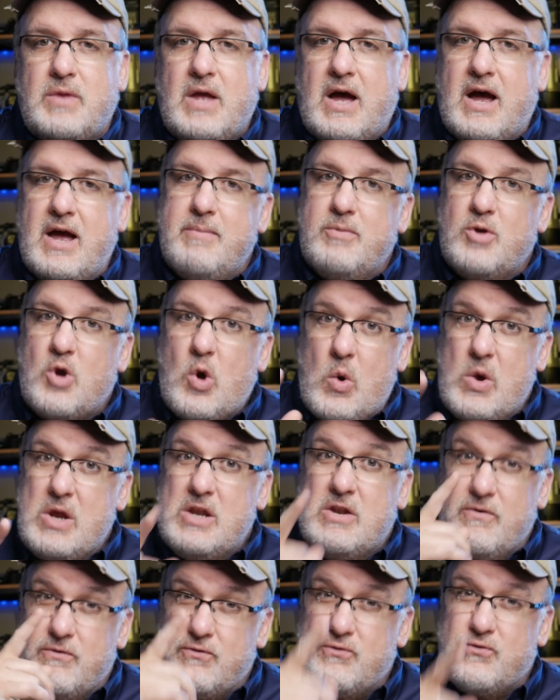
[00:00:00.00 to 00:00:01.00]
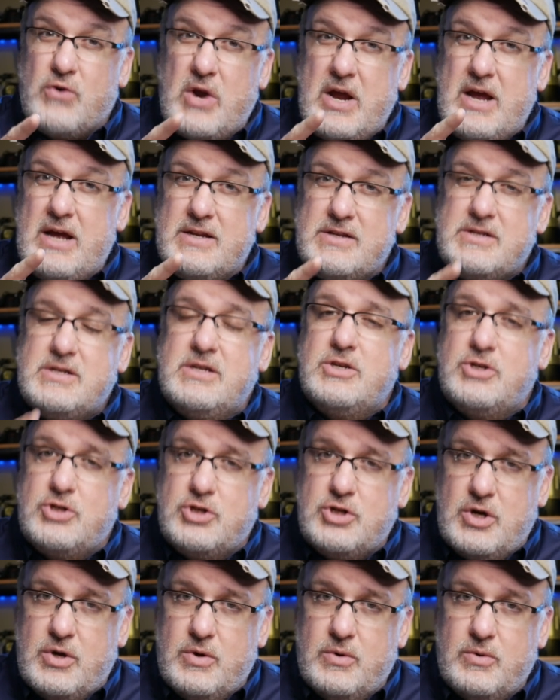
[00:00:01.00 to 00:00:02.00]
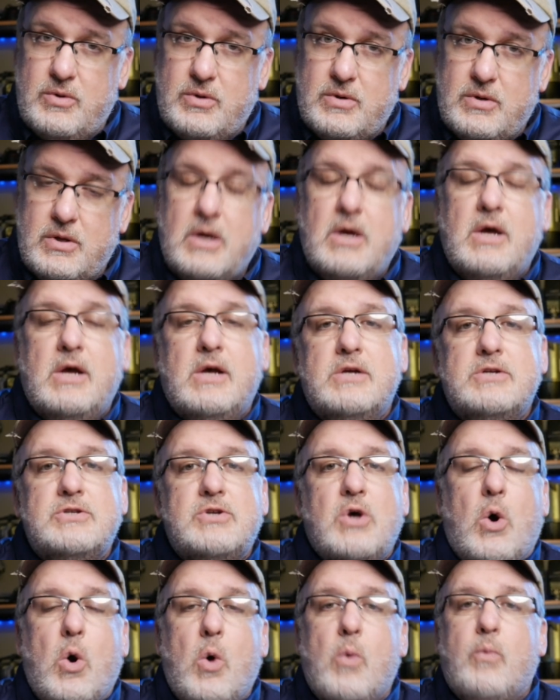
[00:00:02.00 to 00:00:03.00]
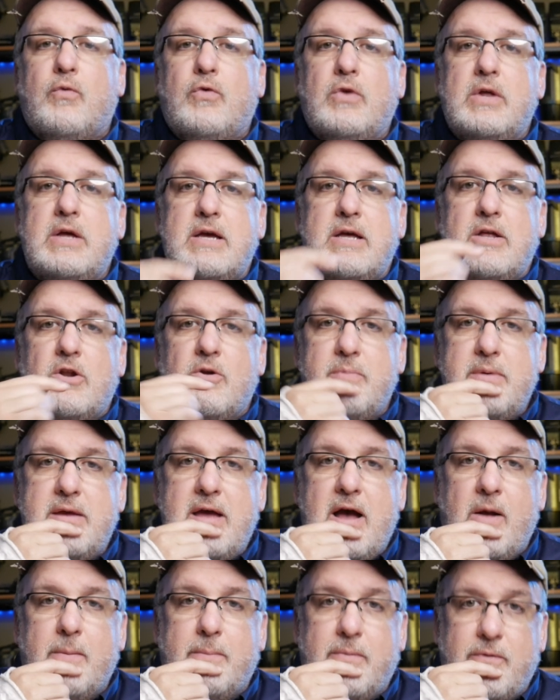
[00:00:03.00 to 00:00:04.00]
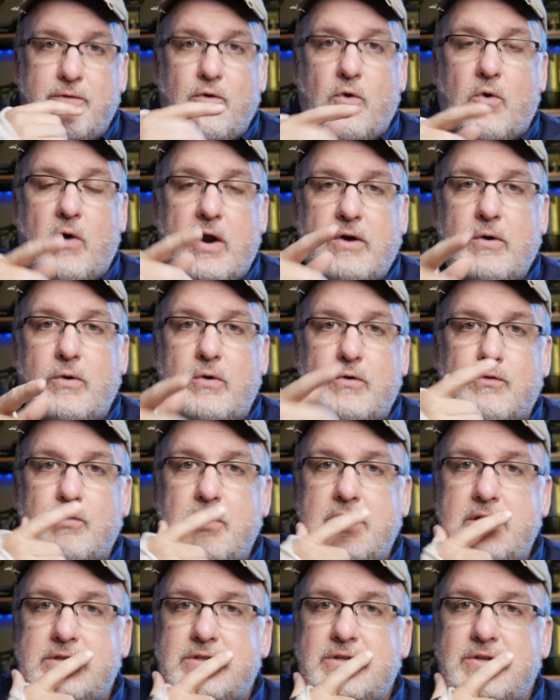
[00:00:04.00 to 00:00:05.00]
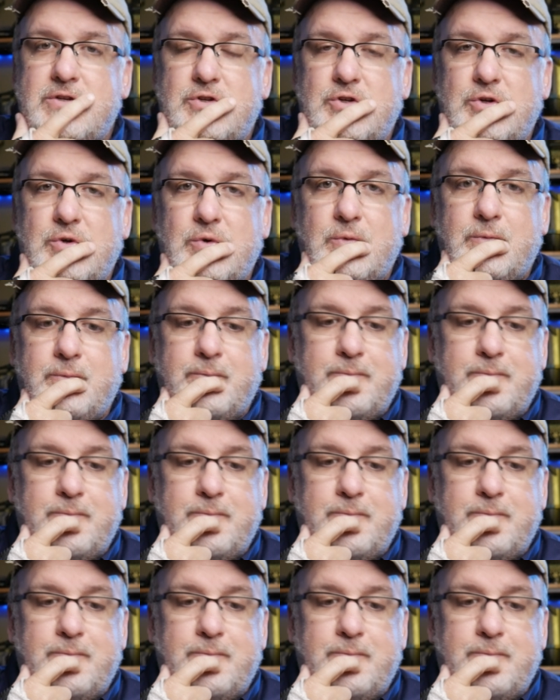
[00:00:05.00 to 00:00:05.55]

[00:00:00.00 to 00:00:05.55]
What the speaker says: I'm going to France in June, so hopefully it'll be out before I go to France in June.